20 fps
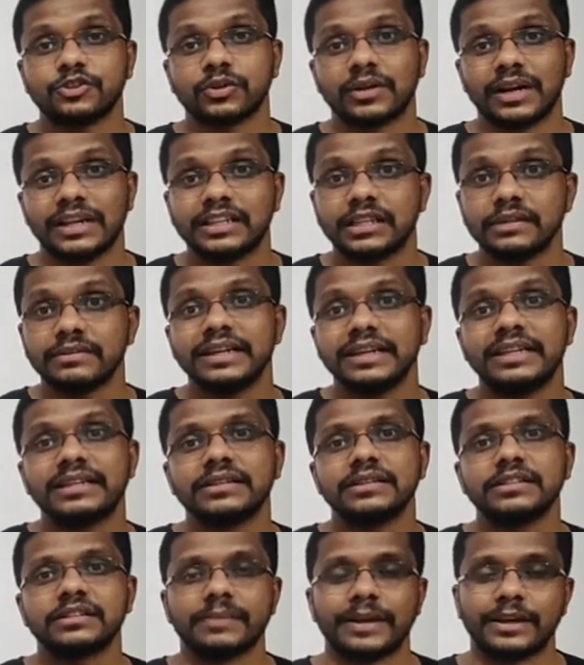cultivate
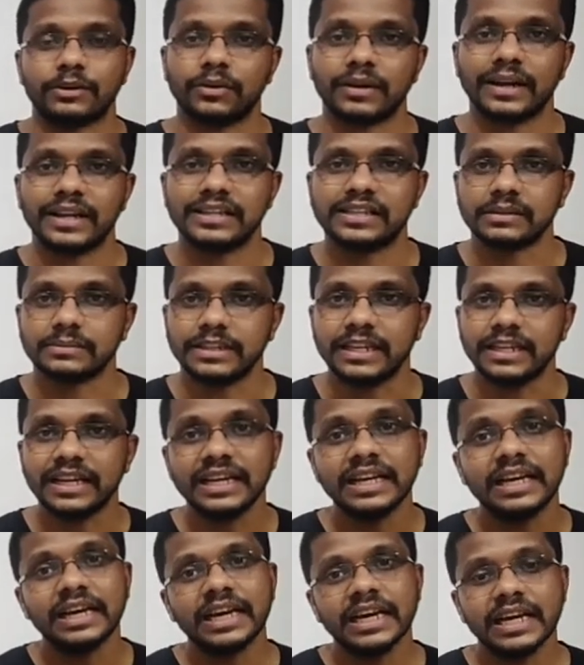this microorganism in
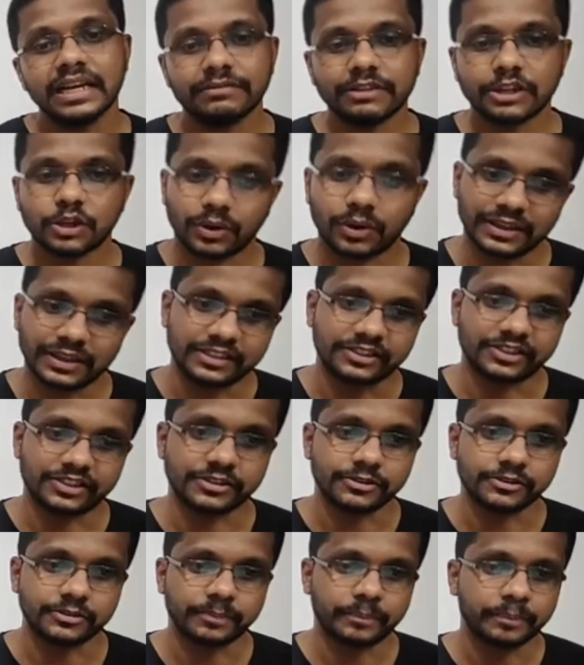a in vitro
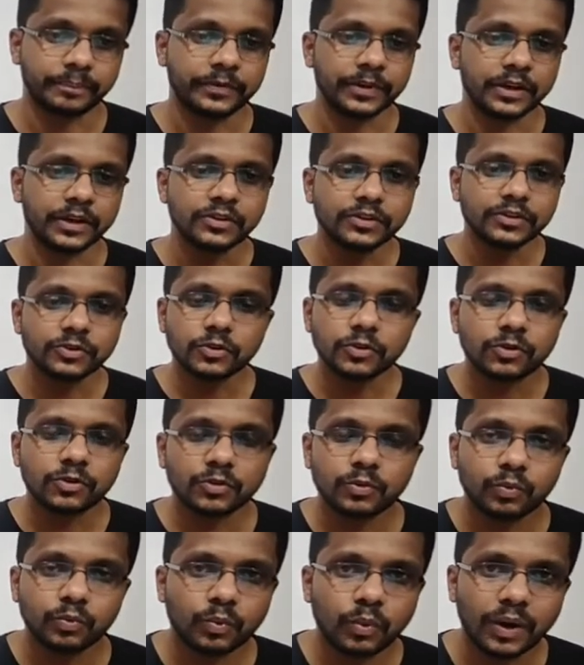conditions. So
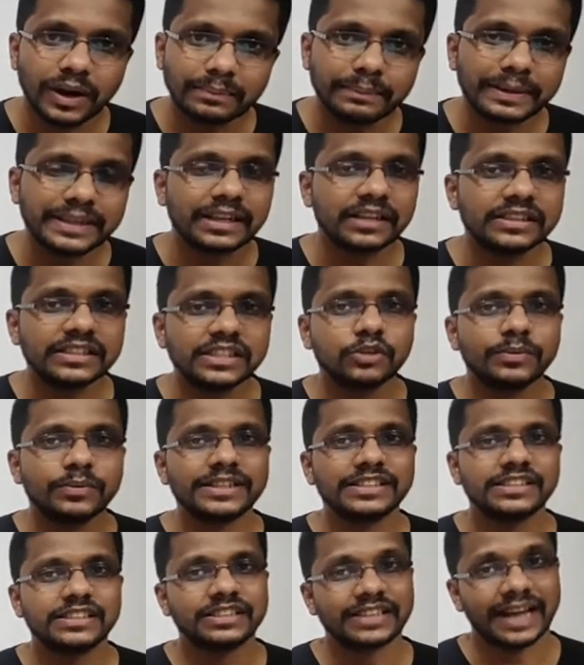what
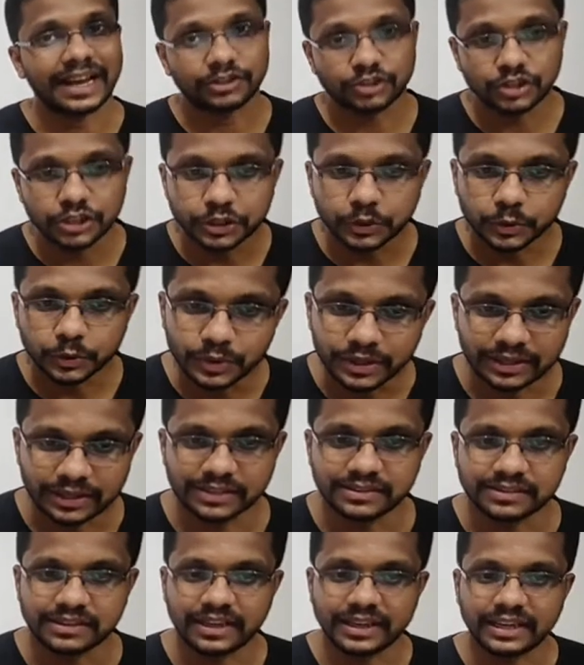metagenomics is actually doing
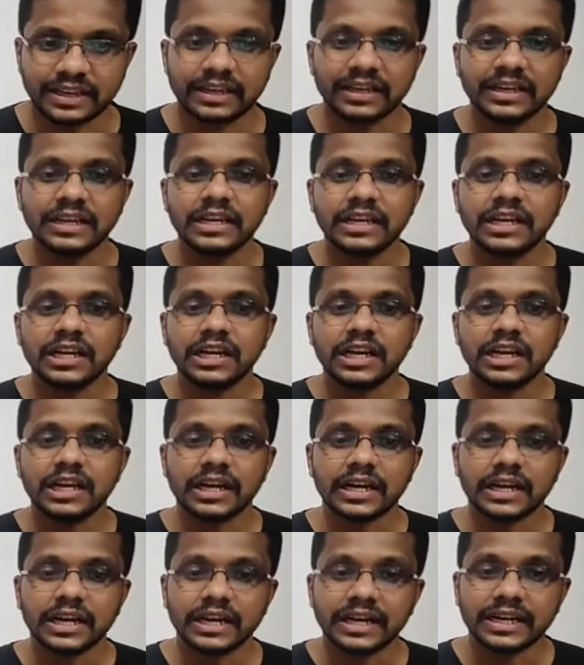is like,
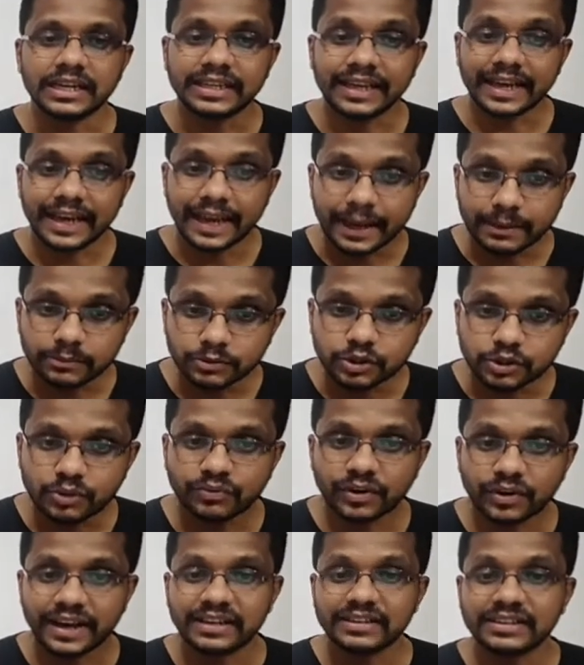it aims to
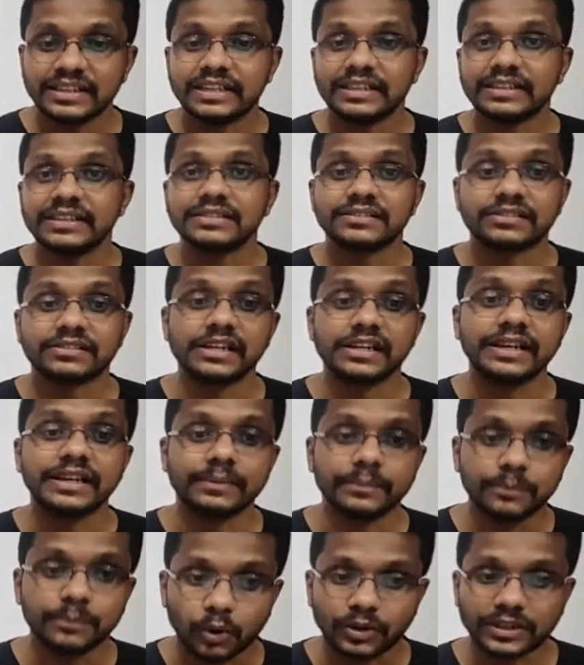find the industrially
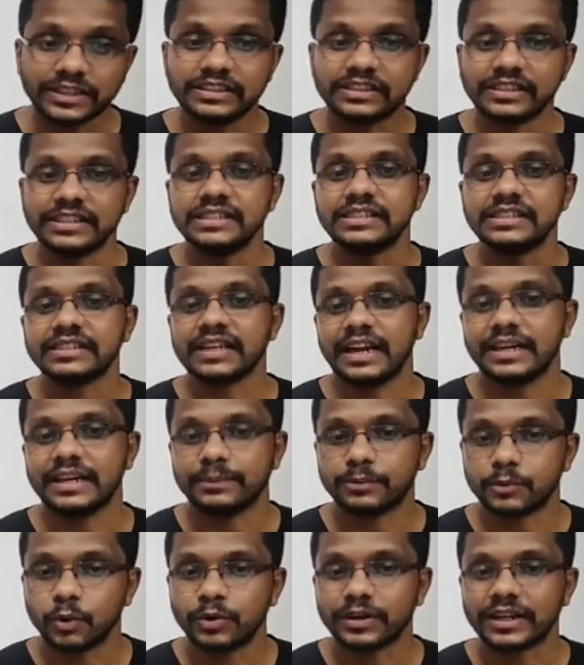important genes and
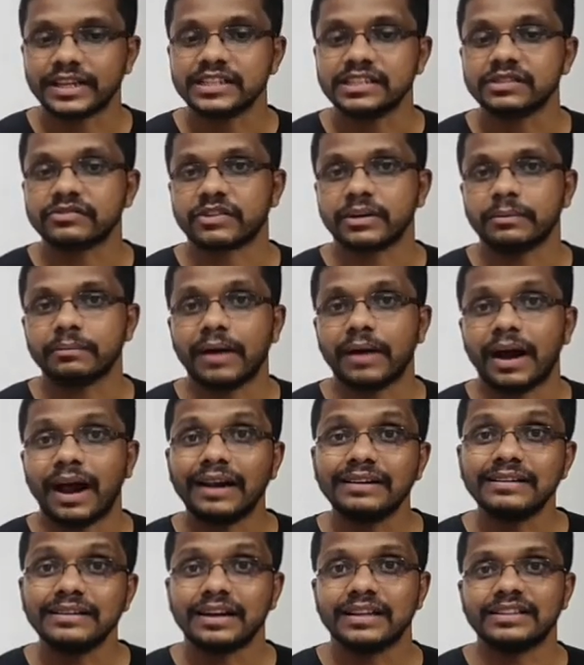proteins from
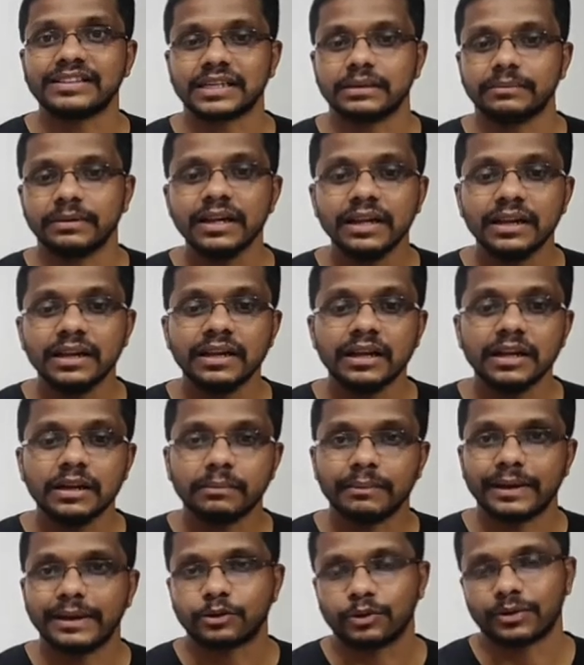unculturable
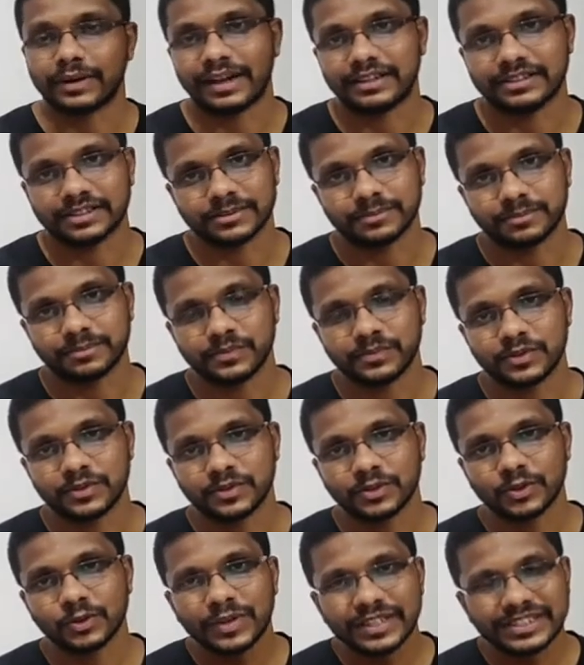microorganism.
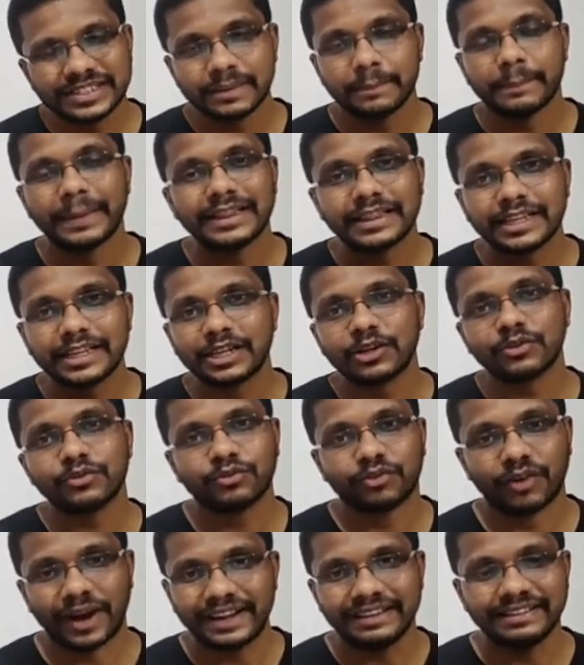So it's a method of
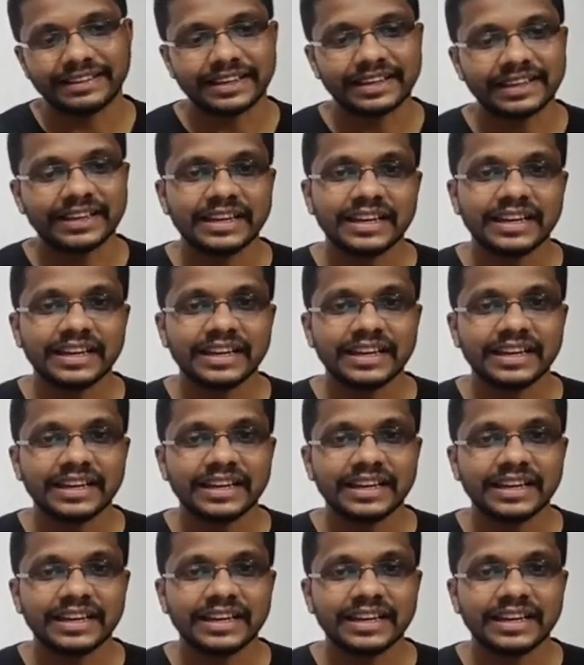finding